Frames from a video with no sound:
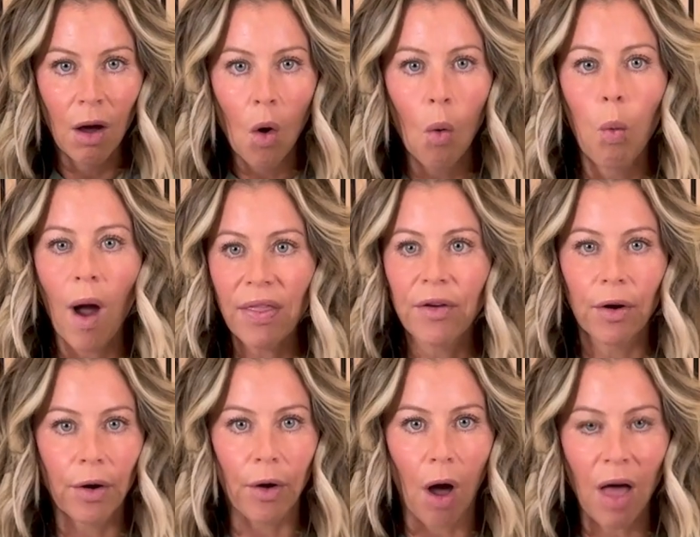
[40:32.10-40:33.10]

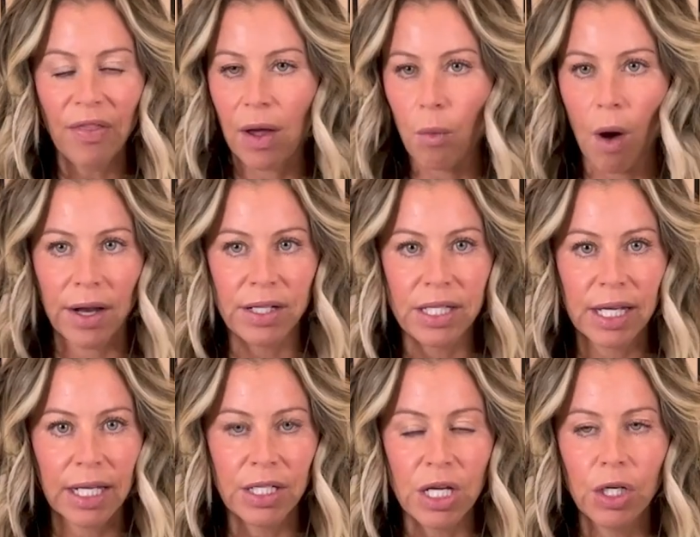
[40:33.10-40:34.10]
whether or not they wanted to
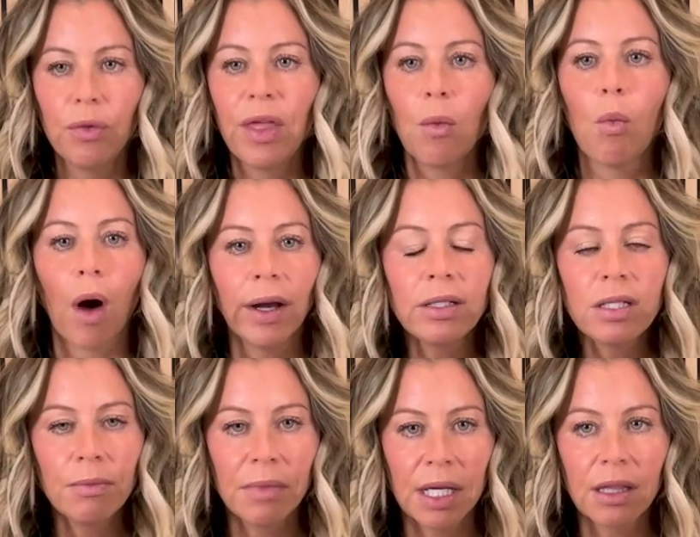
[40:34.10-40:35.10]
continue. They wanted
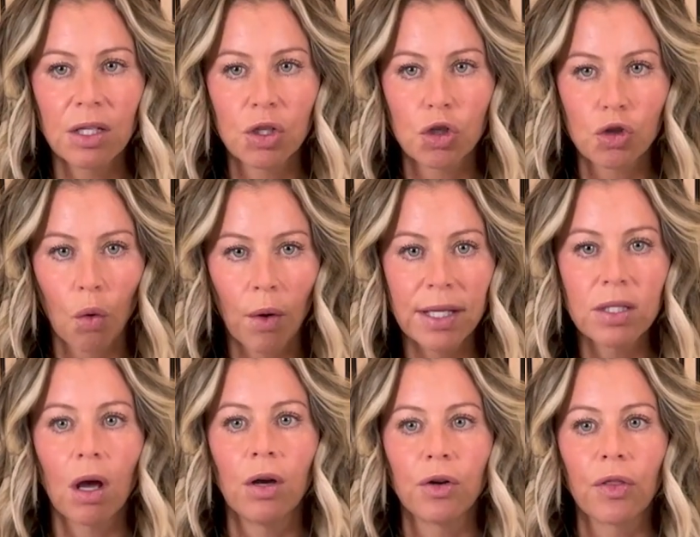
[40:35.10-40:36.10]
to make this choice
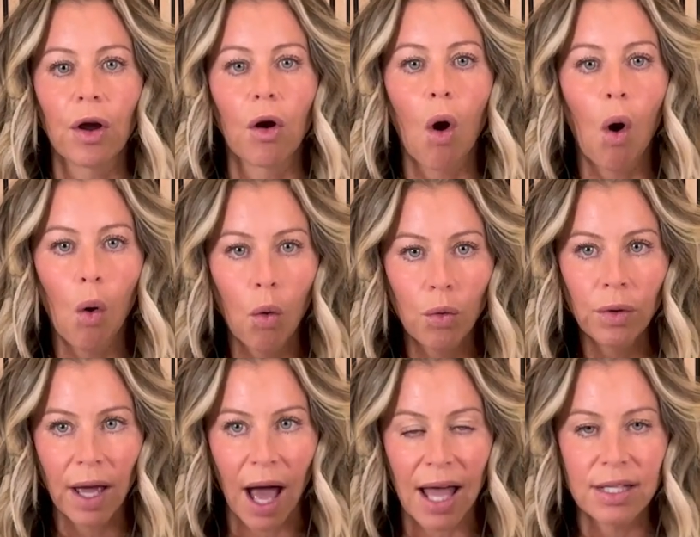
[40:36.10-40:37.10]
under their
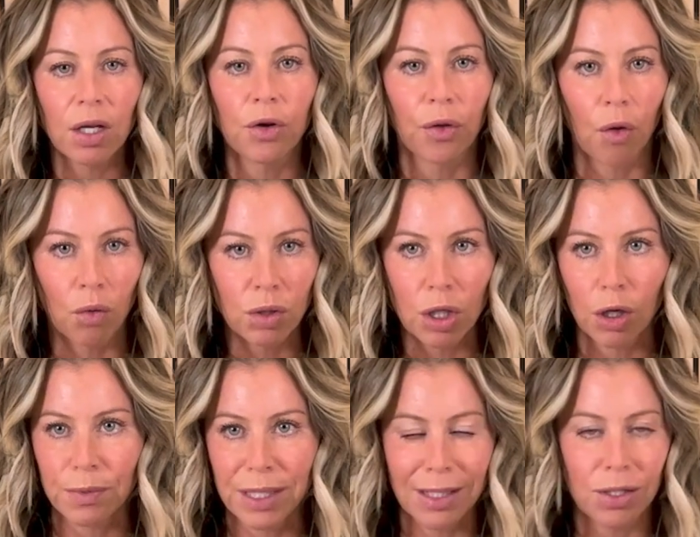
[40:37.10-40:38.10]
own guise, under their own
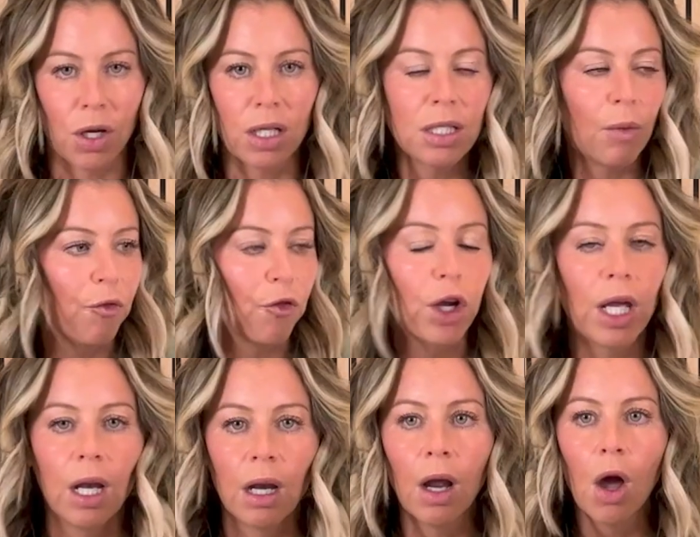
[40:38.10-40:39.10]
circumstance, not some
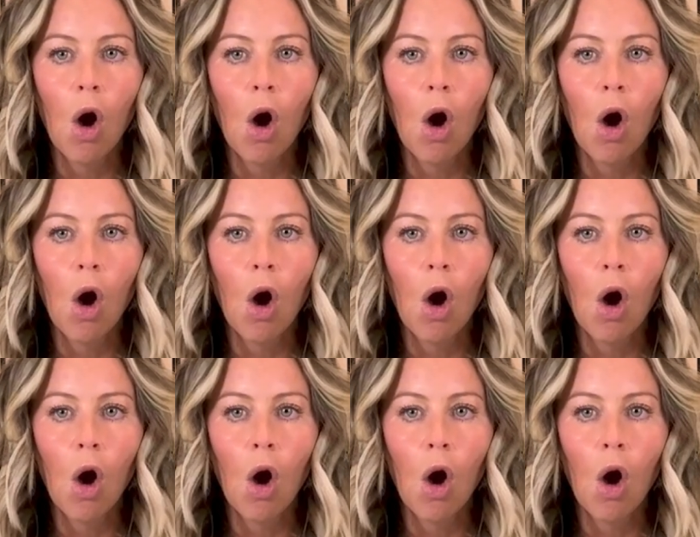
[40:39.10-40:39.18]
freaking